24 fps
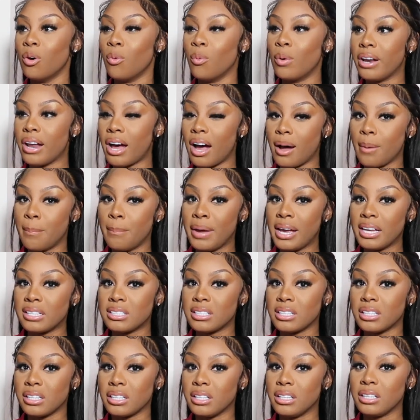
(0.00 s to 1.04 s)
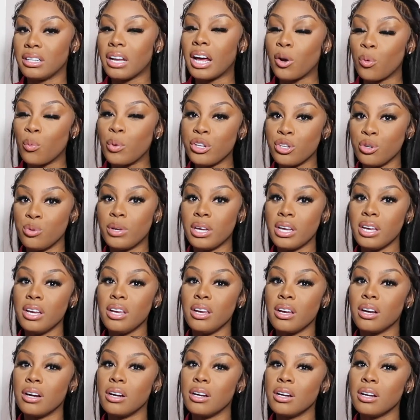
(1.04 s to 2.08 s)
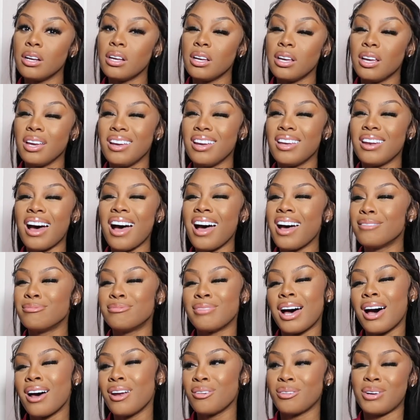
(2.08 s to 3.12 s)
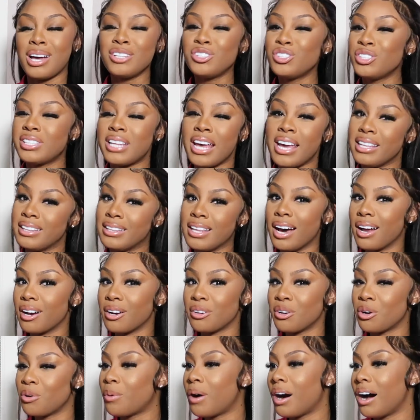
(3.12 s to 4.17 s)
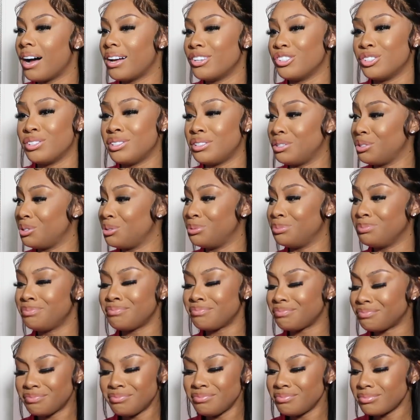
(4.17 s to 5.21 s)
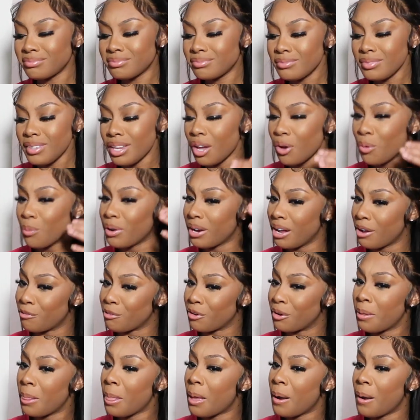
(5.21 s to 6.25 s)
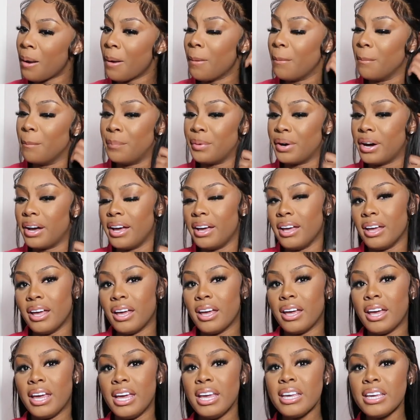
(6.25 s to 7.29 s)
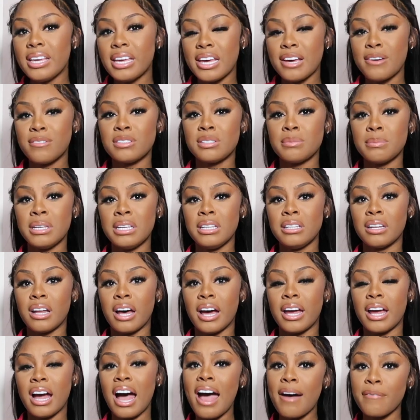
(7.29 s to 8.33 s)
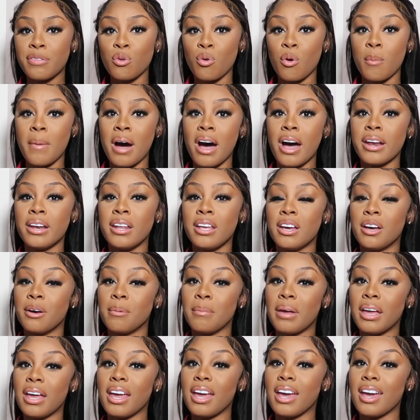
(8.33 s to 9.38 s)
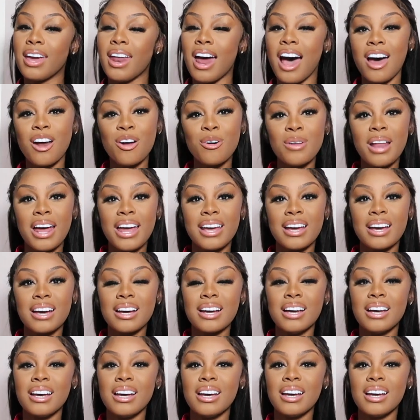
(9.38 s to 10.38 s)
when I basically, like, when you get here. And I just hate that. I don't know why. I just do whatever. But he gives me, like, I have to remind him. And I don't like